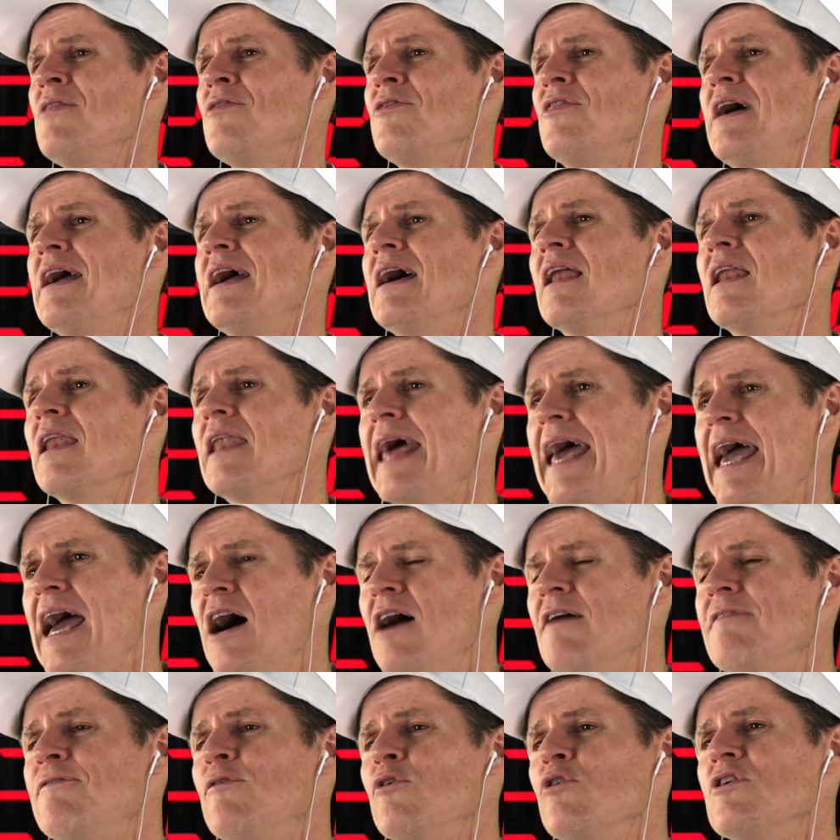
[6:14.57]
They
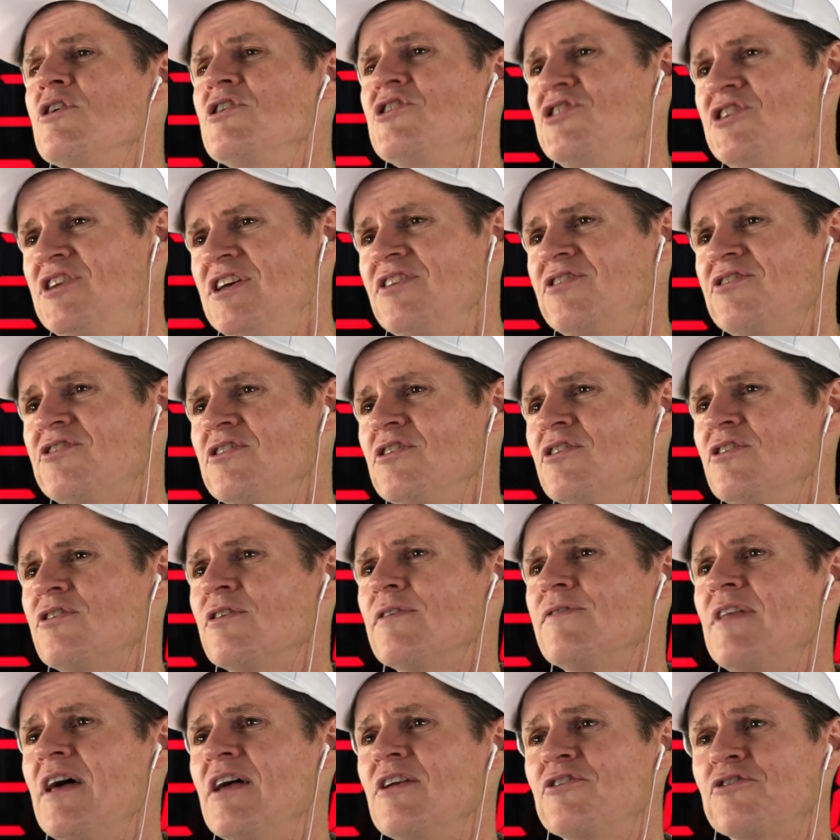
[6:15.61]
allow for the distance
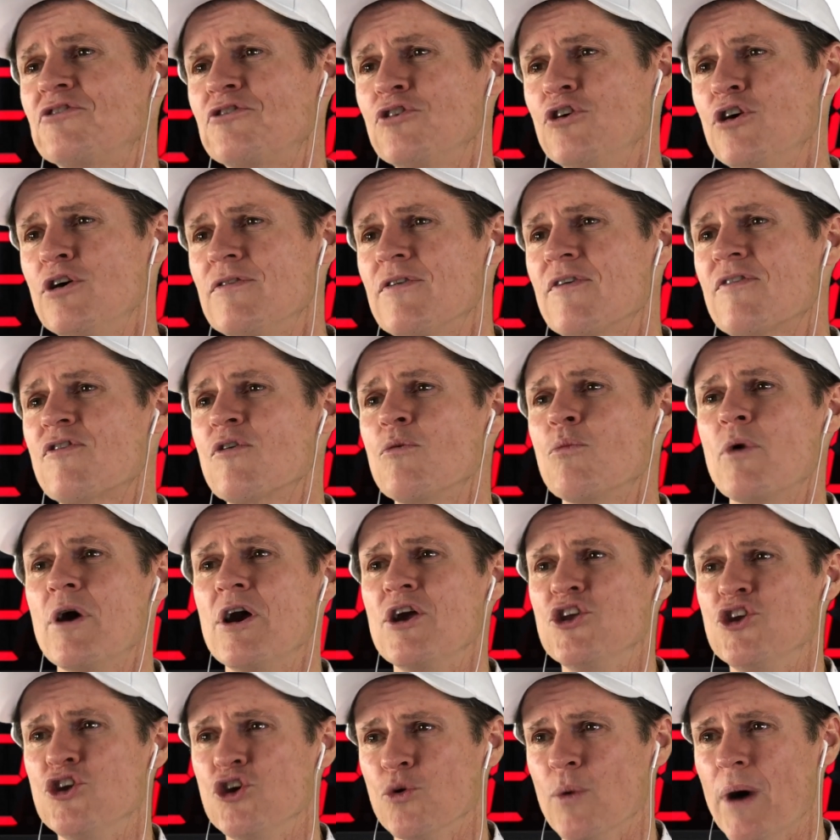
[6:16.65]
of that server from where
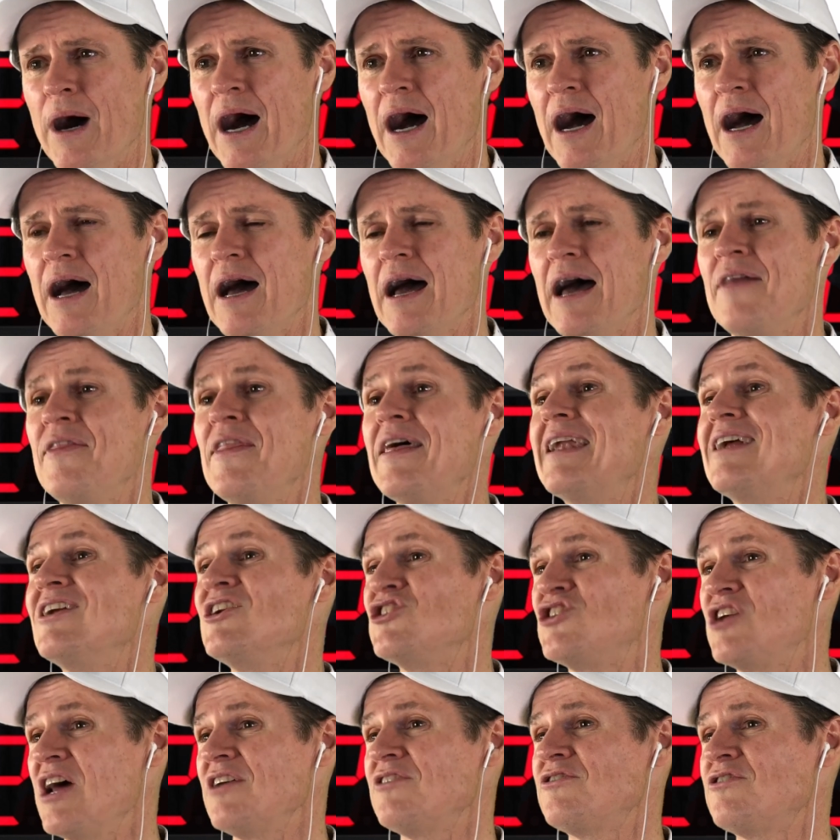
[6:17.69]
you are and then
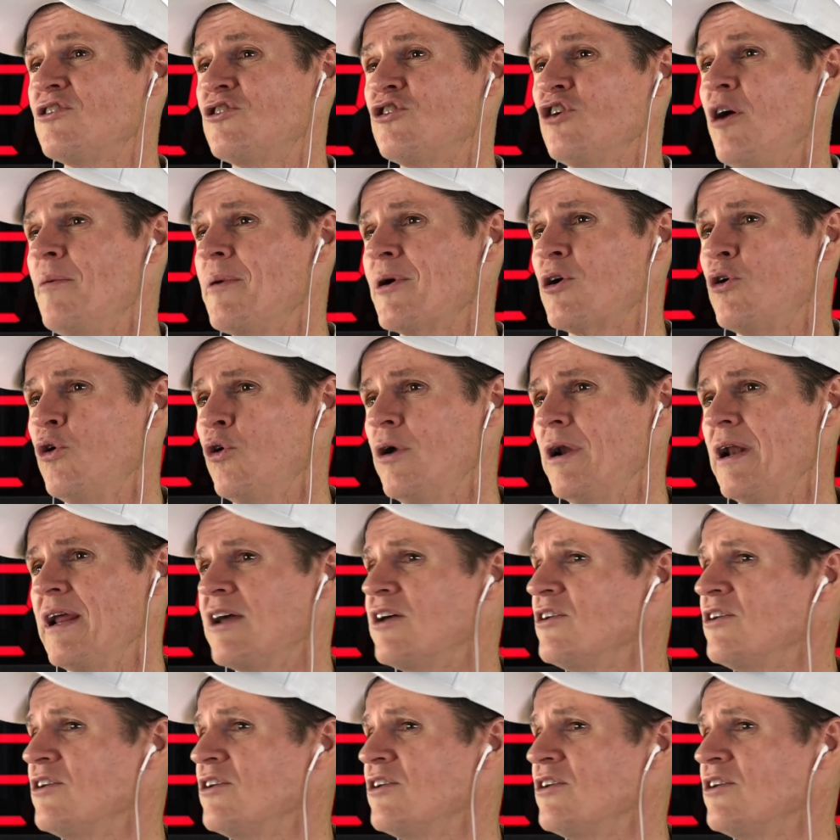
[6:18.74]
adjust the time accordingly.